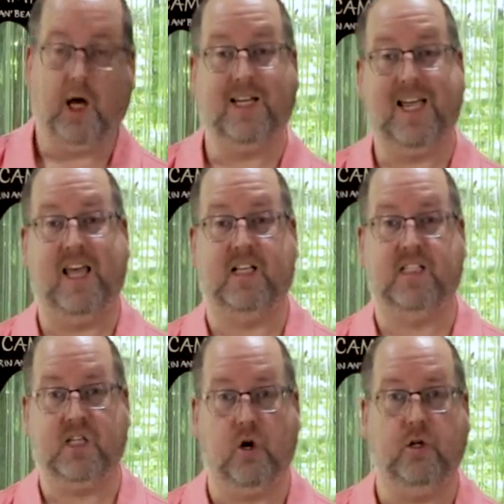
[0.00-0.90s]
Again,
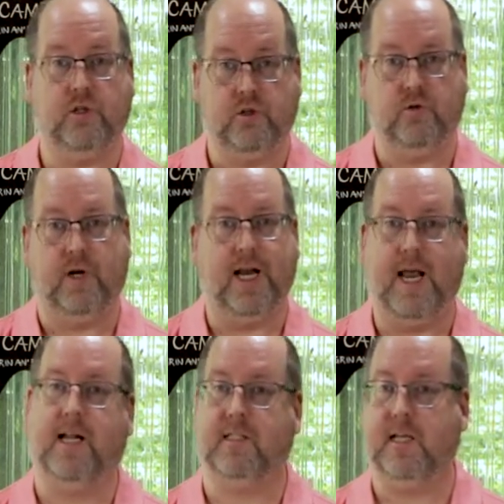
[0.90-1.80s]
this is going to
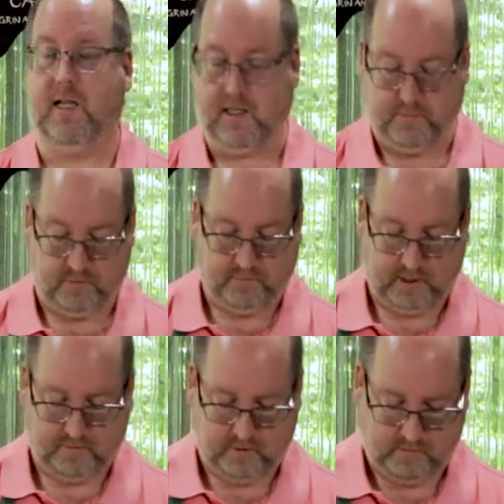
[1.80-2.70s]
enhance that lemon
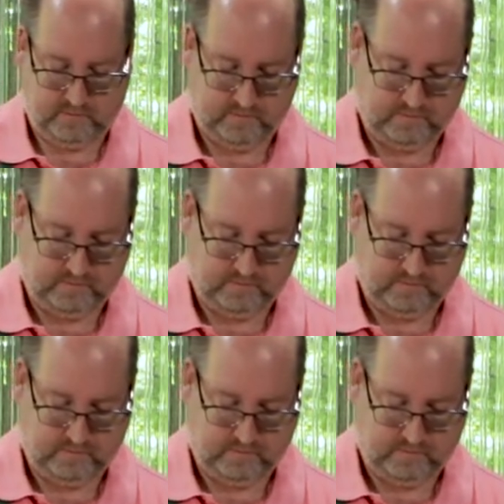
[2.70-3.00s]
flavor.